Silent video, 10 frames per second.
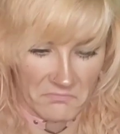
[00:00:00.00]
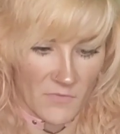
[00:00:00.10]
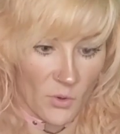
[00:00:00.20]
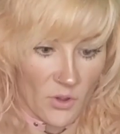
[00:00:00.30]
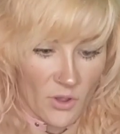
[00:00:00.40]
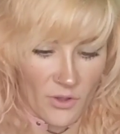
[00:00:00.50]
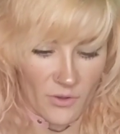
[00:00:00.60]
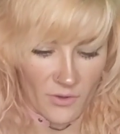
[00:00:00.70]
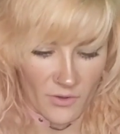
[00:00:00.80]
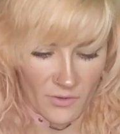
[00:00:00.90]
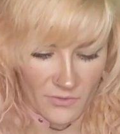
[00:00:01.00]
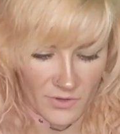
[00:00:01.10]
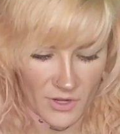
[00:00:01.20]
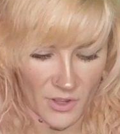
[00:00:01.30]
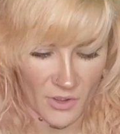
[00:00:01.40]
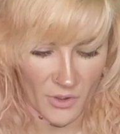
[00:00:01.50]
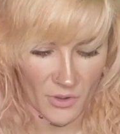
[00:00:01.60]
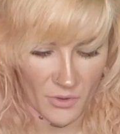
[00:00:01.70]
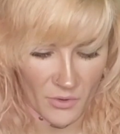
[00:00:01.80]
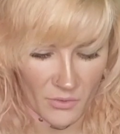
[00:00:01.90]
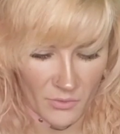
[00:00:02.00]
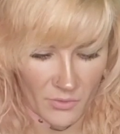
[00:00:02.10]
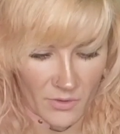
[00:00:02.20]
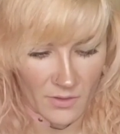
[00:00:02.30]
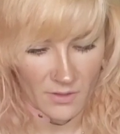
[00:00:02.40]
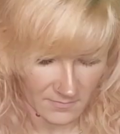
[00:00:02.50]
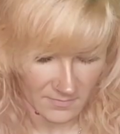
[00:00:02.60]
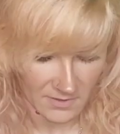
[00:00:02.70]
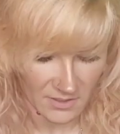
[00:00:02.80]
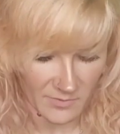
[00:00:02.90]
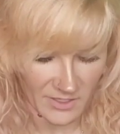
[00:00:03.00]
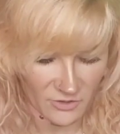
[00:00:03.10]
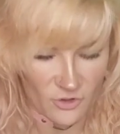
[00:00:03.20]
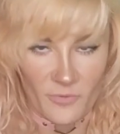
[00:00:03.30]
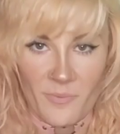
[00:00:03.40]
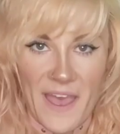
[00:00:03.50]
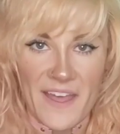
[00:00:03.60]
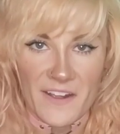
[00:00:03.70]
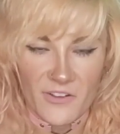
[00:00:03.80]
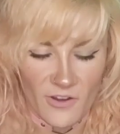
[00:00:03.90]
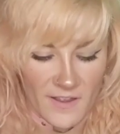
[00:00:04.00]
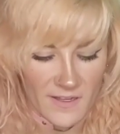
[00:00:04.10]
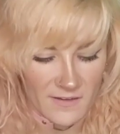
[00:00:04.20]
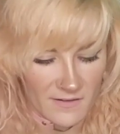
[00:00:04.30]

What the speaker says: Whoa, no! Talk about dramatic, right?